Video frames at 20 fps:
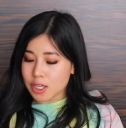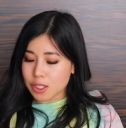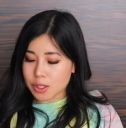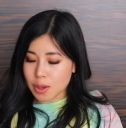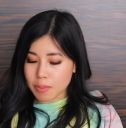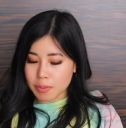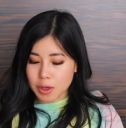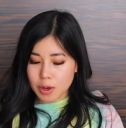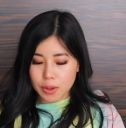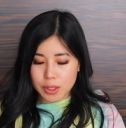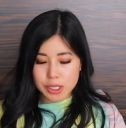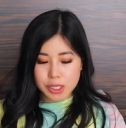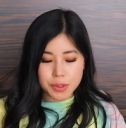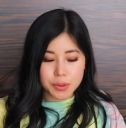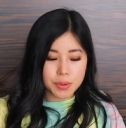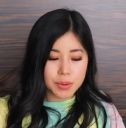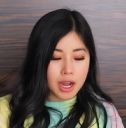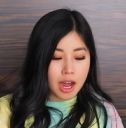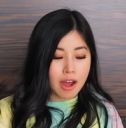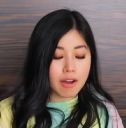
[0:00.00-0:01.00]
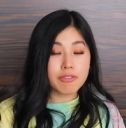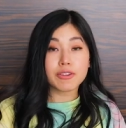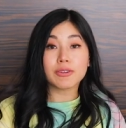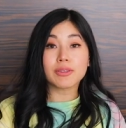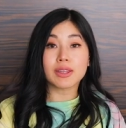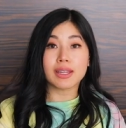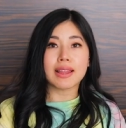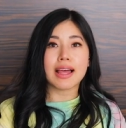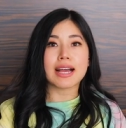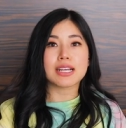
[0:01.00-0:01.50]
So I'm going to cover
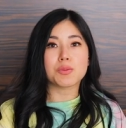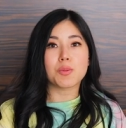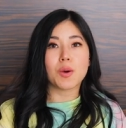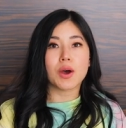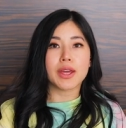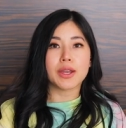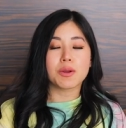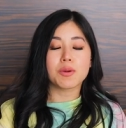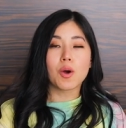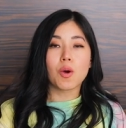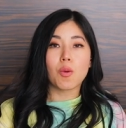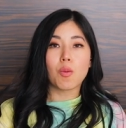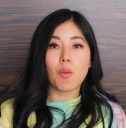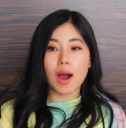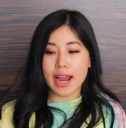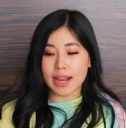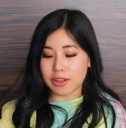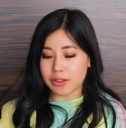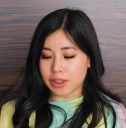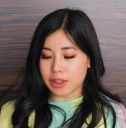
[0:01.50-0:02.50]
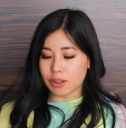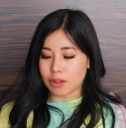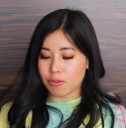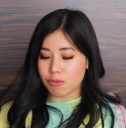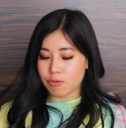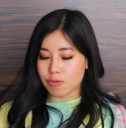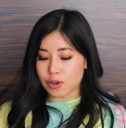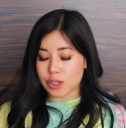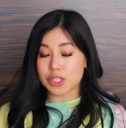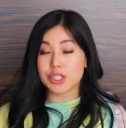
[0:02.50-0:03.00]
the last one while the
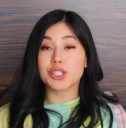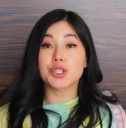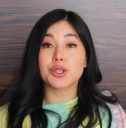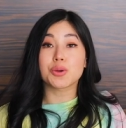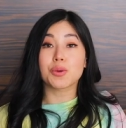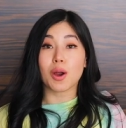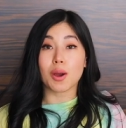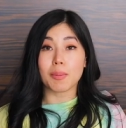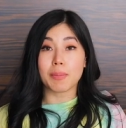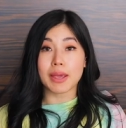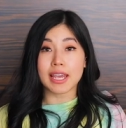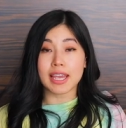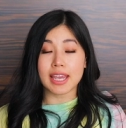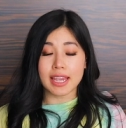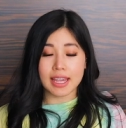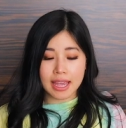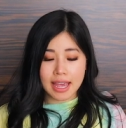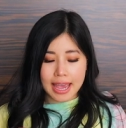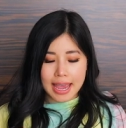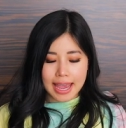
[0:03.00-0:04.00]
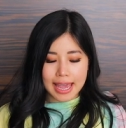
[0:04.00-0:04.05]
first two are baking.